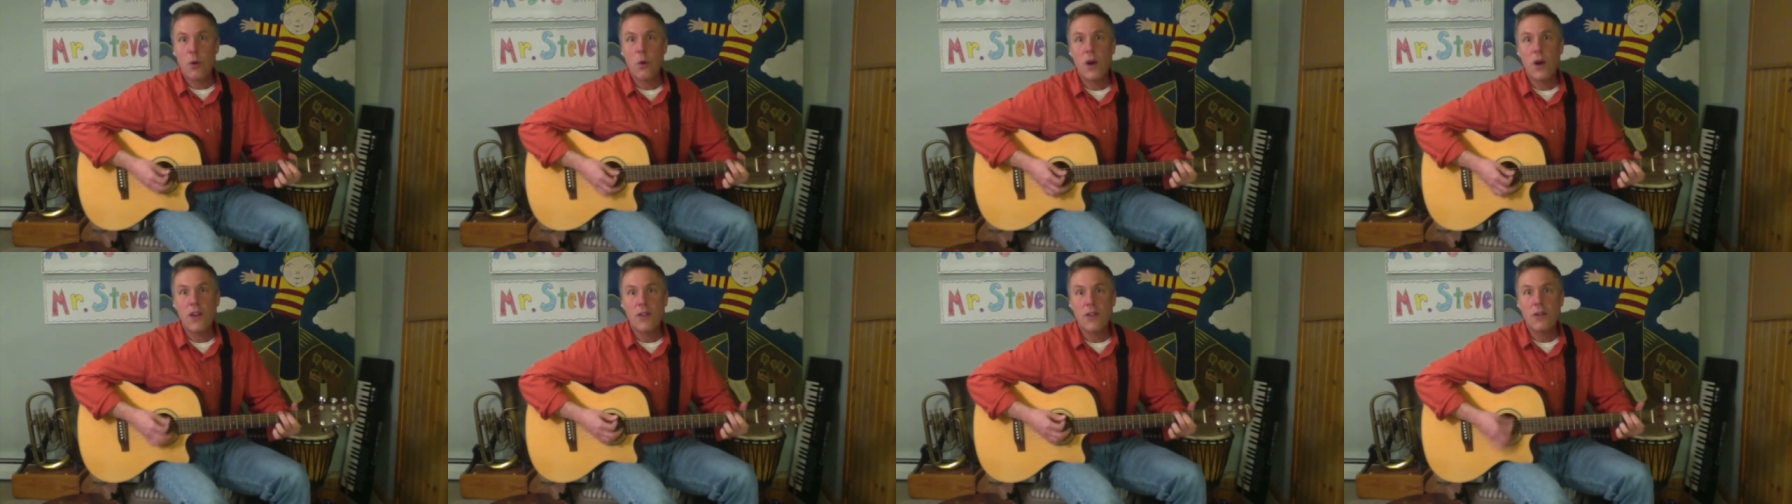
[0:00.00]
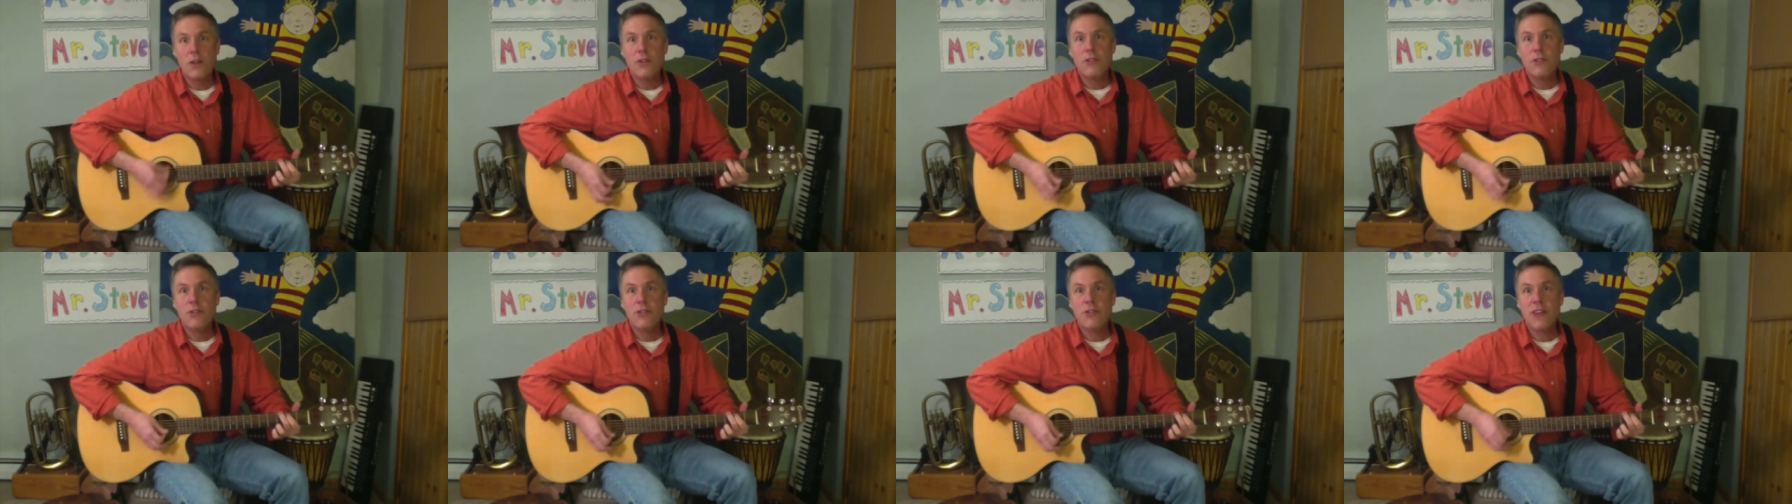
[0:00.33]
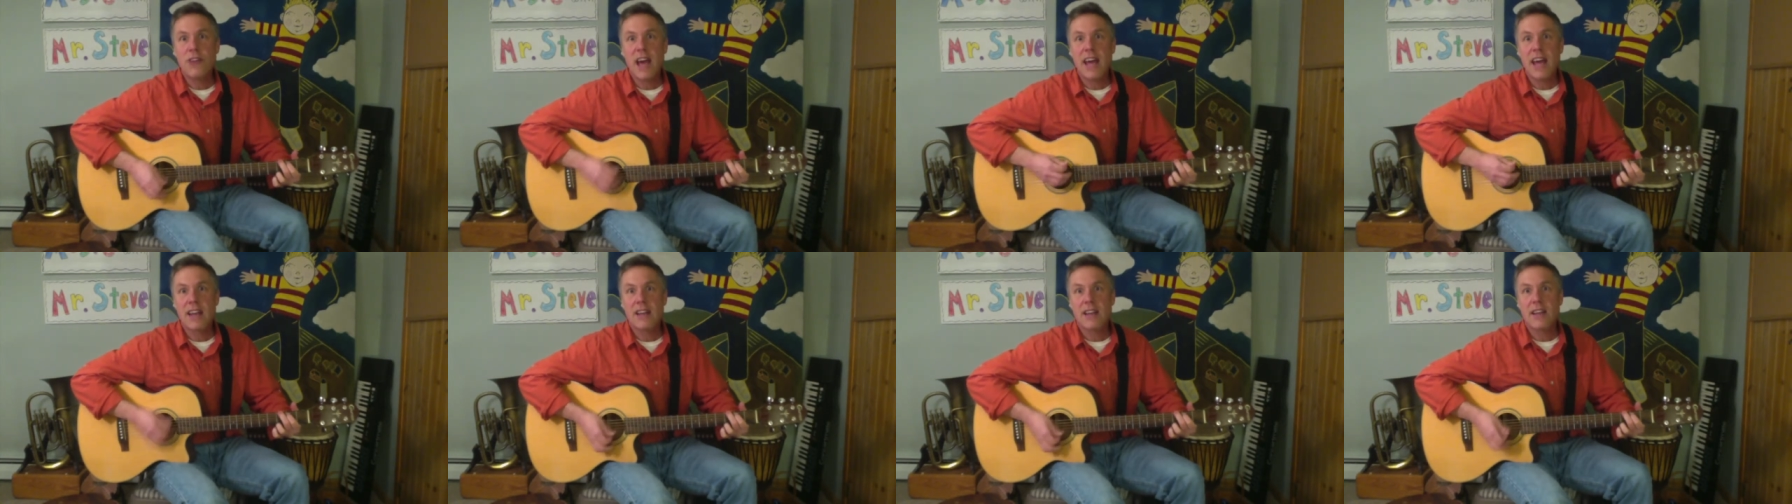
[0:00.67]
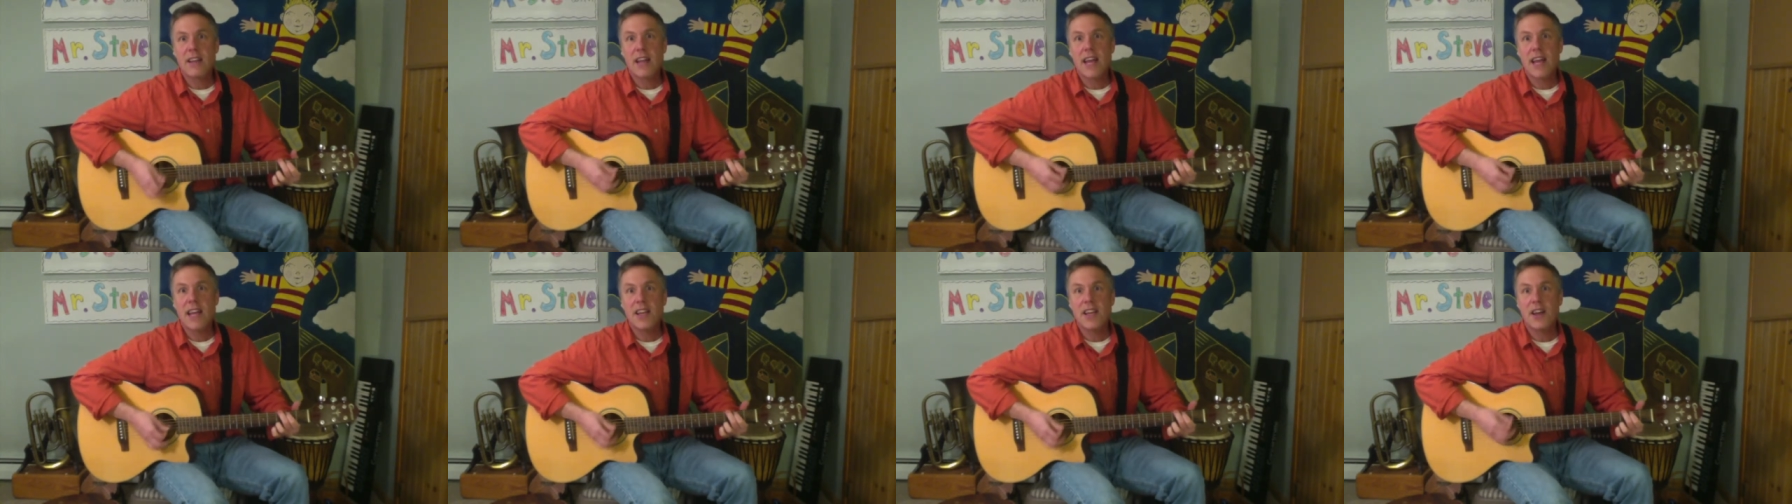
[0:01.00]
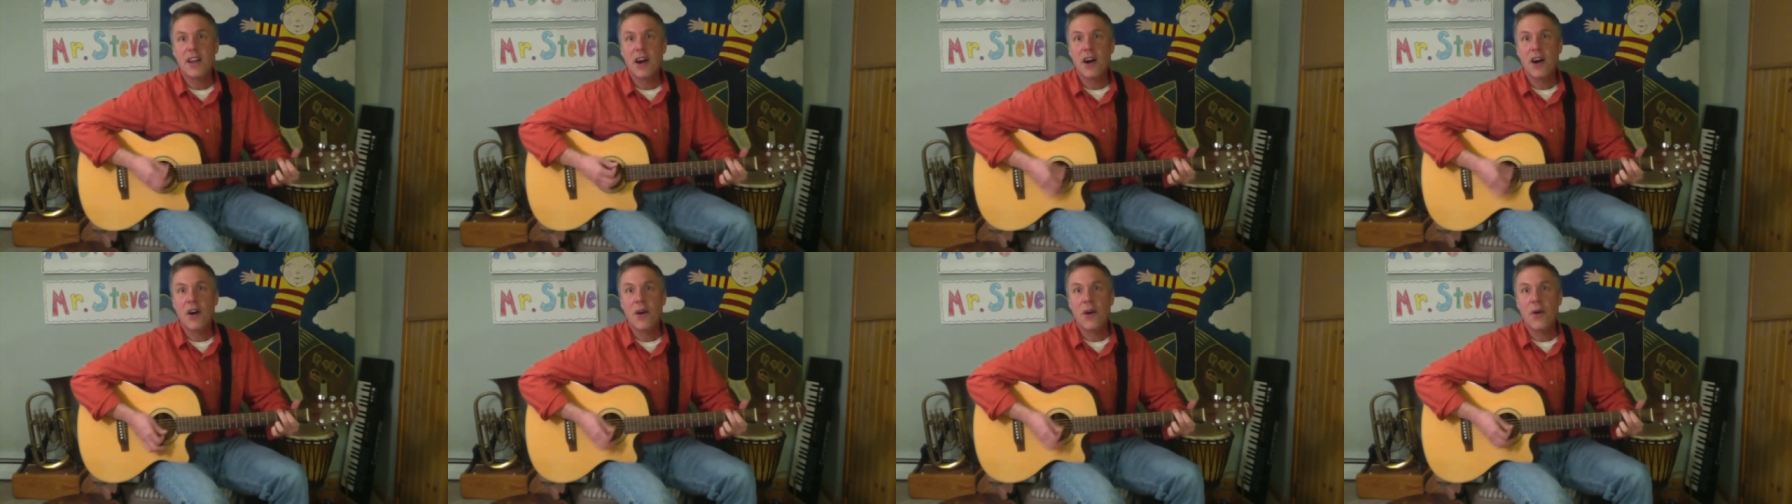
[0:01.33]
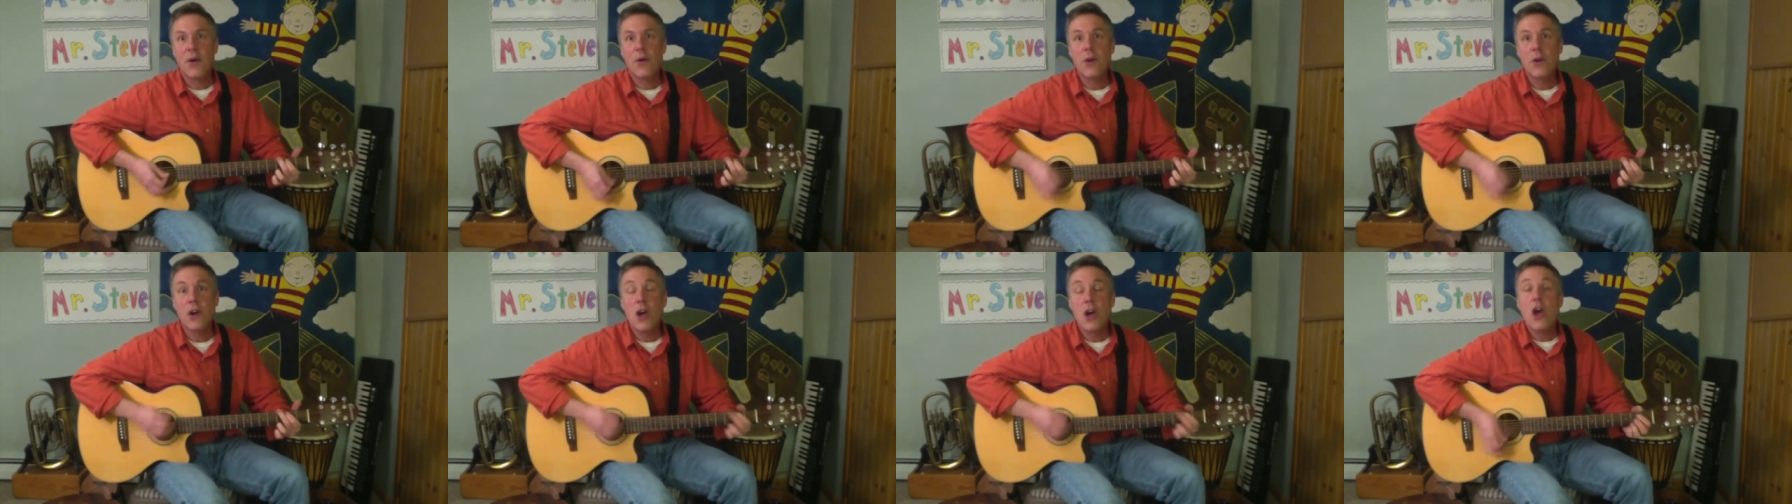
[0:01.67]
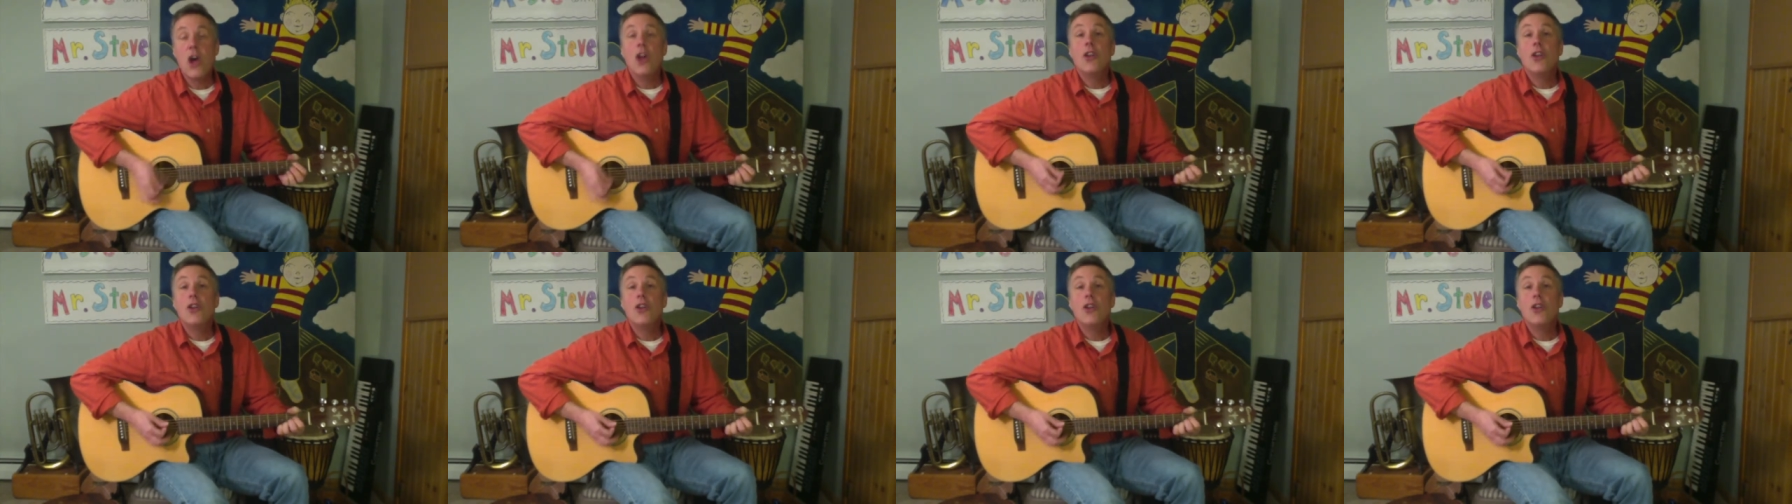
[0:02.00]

weather satellite. Uh oh.